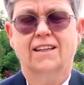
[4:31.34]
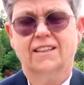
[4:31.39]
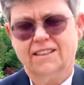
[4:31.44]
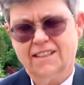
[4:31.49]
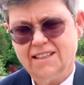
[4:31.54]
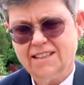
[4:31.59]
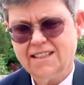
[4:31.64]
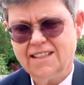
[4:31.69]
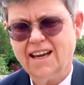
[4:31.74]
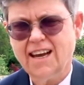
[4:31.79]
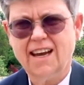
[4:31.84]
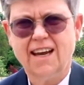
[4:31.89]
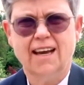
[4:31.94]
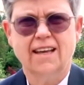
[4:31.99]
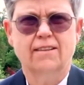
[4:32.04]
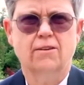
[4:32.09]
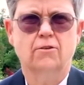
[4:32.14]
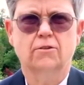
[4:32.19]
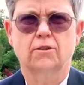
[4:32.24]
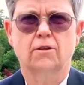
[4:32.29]
Today,
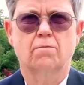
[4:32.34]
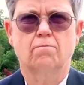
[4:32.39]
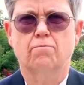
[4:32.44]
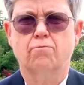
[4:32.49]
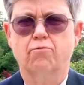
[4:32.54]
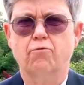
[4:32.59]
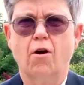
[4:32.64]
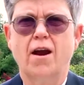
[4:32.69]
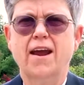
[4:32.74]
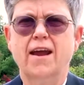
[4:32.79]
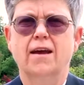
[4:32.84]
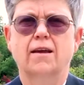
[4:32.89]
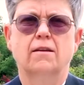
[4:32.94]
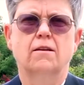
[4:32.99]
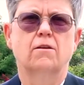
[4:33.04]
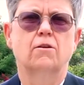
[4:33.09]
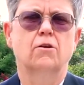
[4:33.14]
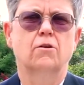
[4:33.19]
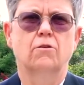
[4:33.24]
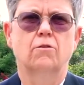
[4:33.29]
there's a
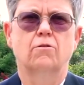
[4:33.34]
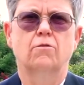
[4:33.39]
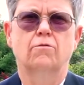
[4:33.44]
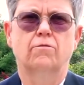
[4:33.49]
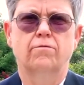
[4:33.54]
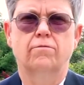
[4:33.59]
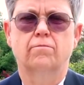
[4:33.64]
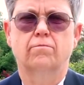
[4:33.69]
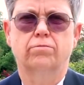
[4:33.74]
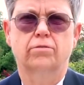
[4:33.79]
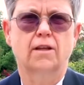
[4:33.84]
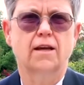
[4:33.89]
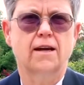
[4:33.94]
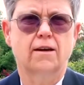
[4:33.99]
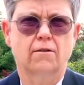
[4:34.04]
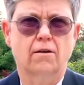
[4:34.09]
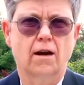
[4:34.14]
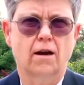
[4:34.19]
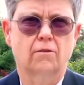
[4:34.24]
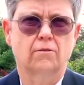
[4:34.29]
brand new
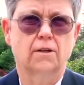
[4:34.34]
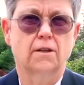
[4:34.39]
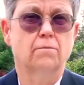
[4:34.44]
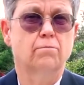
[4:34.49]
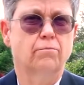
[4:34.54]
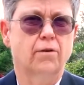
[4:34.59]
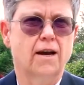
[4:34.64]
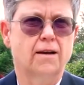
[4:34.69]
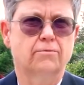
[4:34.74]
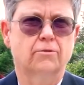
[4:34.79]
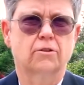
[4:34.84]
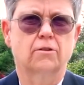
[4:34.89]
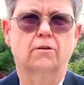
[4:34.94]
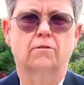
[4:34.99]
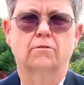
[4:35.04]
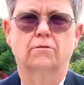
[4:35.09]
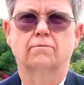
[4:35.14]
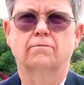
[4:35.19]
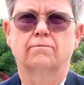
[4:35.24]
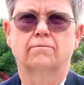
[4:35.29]
playground in
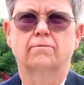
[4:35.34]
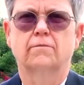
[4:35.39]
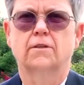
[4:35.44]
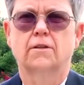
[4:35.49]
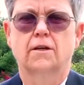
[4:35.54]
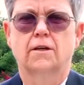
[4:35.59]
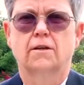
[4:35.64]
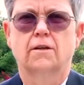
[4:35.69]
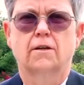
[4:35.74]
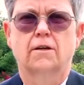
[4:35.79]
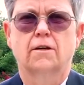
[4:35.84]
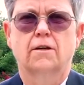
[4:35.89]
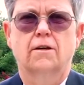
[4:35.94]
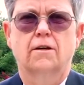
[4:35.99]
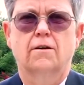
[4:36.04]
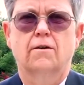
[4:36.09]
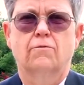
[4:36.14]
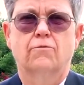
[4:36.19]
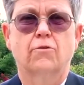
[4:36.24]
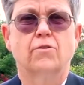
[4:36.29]
Pipestone
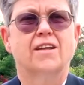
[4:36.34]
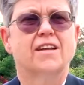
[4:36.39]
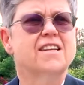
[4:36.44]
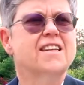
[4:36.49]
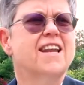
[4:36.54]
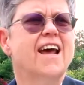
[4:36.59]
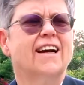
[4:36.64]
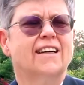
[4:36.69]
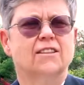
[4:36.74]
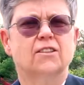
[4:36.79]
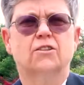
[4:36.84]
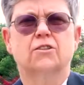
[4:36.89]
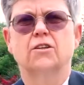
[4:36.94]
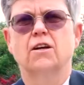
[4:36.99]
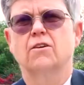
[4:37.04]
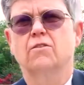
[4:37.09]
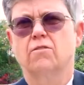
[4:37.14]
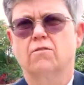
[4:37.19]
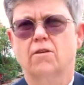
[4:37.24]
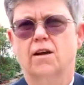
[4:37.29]
for the next
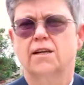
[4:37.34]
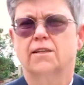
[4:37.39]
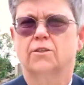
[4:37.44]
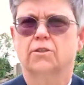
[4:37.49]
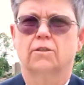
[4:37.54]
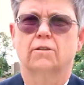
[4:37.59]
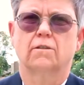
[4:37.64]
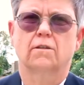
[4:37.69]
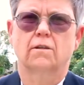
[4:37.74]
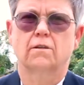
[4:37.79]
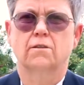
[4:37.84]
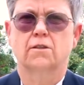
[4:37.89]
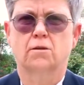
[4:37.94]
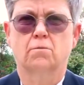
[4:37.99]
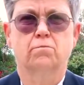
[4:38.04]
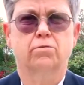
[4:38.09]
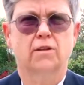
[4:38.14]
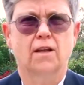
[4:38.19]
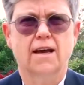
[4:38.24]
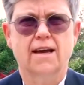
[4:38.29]
generation to
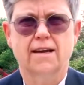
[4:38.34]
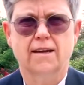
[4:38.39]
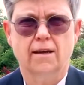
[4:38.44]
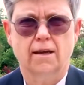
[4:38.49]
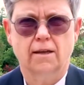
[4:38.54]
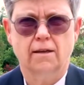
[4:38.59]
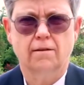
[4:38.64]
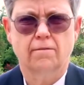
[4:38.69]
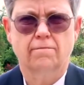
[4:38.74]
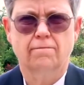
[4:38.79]
play in.